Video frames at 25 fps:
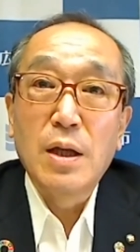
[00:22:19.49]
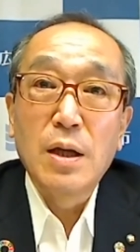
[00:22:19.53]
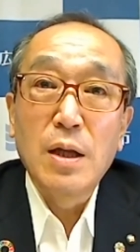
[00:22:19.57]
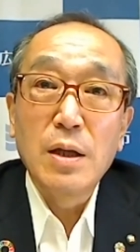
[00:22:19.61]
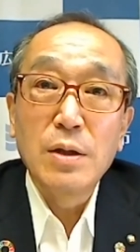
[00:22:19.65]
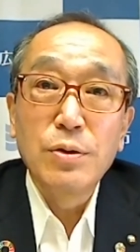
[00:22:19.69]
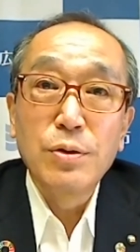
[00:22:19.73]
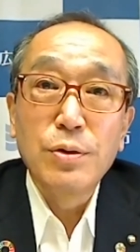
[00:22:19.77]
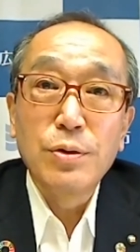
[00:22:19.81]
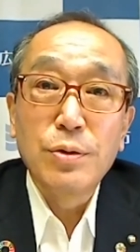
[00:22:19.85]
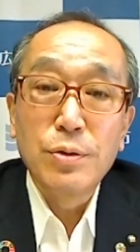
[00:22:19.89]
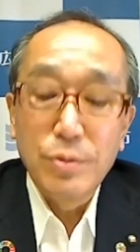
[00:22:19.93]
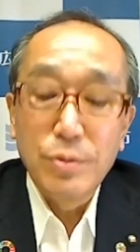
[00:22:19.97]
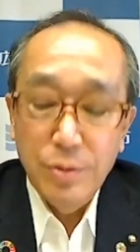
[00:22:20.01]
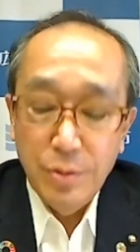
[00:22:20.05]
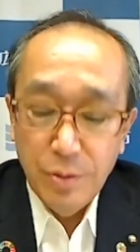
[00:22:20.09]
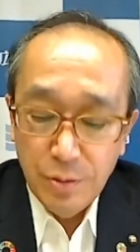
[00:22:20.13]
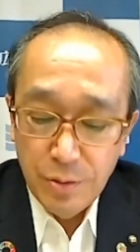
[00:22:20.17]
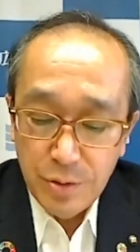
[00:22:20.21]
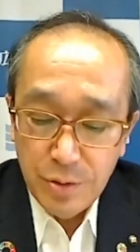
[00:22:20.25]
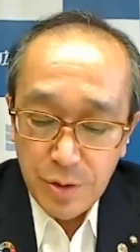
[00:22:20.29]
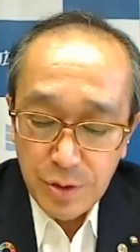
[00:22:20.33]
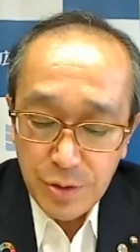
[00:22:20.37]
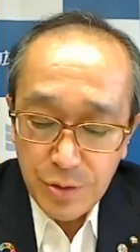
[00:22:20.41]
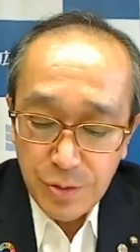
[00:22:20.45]
and learned,
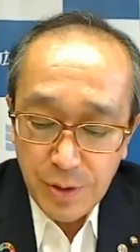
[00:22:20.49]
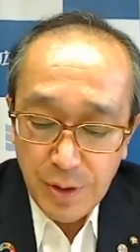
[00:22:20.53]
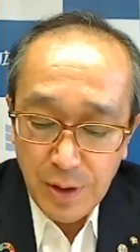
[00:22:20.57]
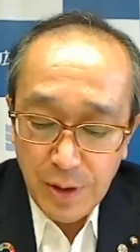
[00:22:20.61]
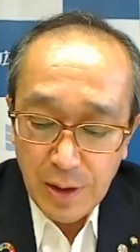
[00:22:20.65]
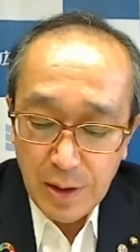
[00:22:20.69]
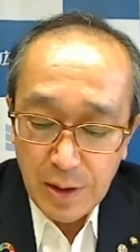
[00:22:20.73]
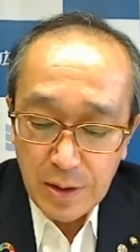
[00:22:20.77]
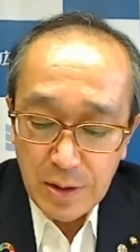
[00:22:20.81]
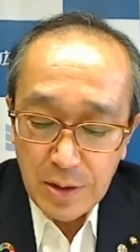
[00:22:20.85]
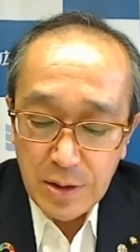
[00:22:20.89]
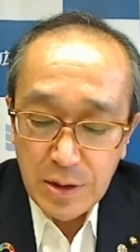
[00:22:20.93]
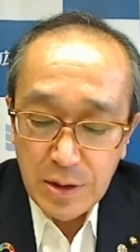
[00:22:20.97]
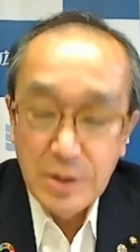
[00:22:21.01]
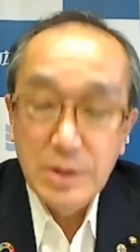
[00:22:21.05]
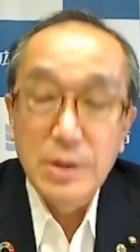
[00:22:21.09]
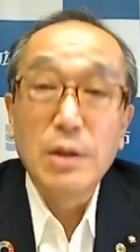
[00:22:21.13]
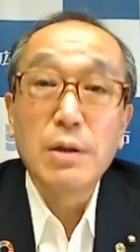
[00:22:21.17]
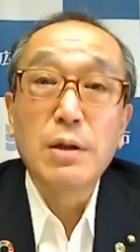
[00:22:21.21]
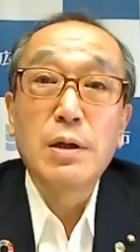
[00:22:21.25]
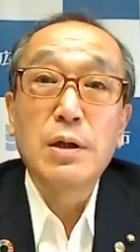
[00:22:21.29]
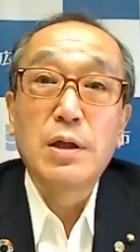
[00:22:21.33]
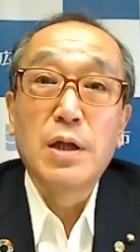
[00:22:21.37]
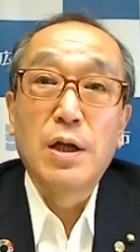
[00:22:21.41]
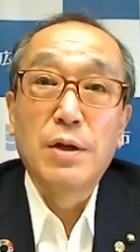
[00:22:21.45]
well, this is what my
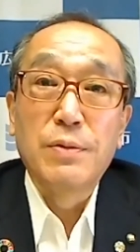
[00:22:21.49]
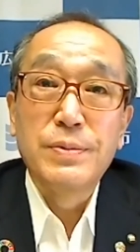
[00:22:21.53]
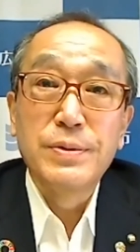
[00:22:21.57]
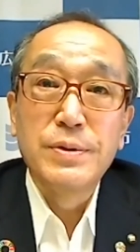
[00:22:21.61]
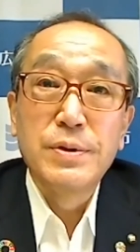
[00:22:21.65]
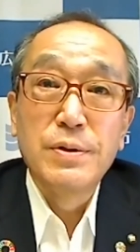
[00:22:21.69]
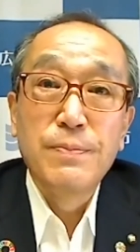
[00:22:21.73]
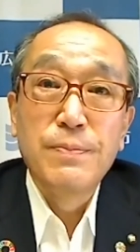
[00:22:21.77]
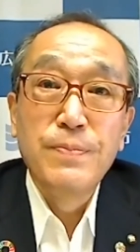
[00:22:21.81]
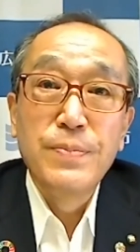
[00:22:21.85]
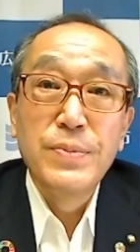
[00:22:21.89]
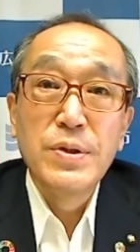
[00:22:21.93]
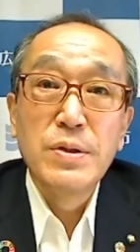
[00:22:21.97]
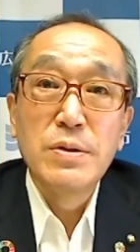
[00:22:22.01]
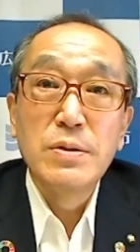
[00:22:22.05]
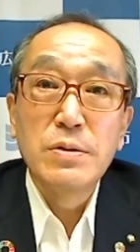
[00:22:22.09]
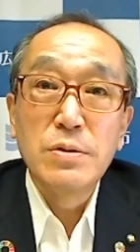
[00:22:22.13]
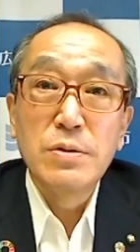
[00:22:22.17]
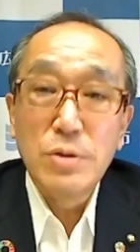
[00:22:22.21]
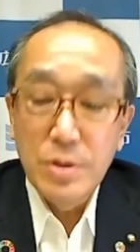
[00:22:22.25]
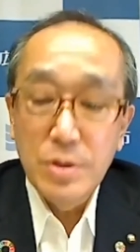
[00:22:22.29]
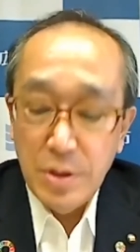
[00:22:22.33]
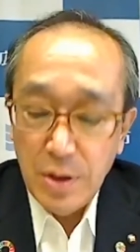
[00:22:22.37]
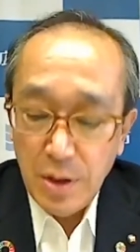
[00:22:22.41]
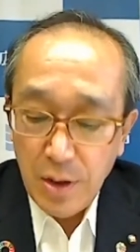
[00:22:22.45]
mother went
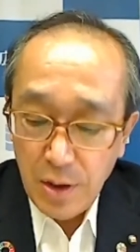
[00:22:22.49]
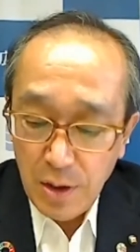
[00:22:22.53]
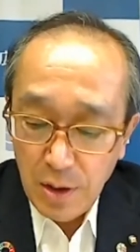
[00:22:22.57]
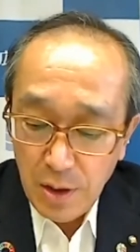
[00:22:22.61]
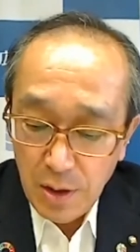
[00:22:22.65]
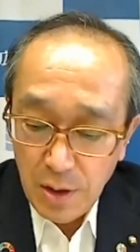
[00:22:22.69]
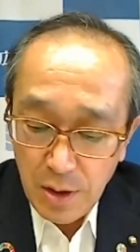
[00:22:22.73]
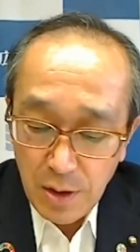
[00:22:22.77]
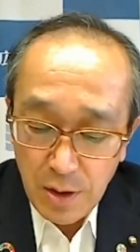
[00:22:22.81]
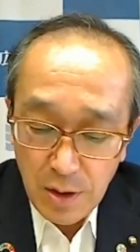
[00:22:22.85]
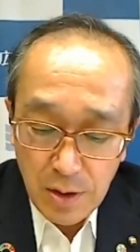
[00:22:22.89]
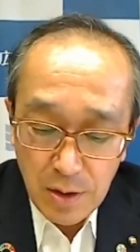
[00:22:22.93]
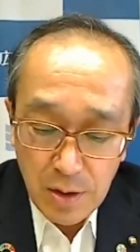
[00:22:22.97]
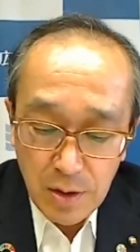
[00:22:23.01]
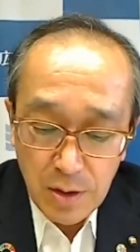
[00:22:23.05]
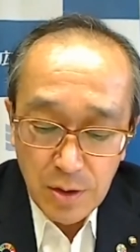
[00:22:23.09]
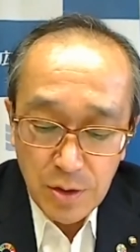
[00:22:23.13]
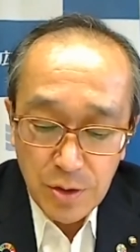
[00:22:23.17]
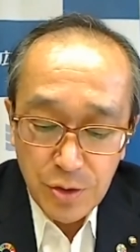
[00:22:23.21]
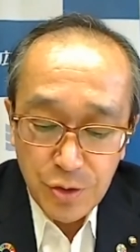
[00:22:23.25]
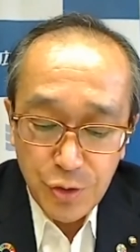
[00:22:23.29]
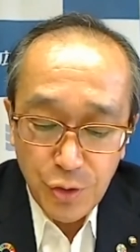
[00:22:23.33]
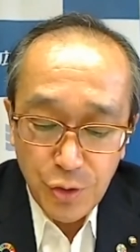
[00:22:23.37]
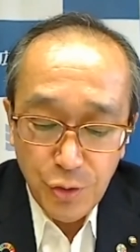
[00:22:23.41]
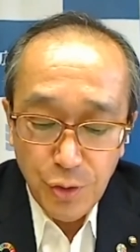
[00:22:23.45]
through. That's how I
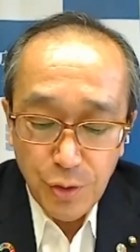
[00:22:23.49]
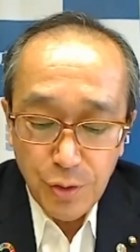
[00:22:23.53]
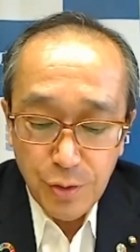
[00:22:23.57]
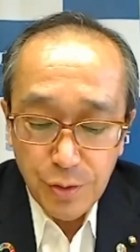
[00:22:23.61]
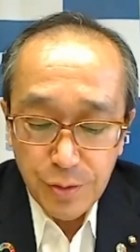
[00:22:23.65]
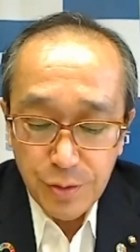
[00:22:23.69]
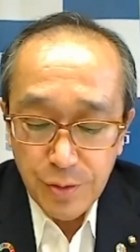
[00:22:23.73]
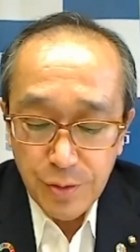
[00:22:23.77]
learned.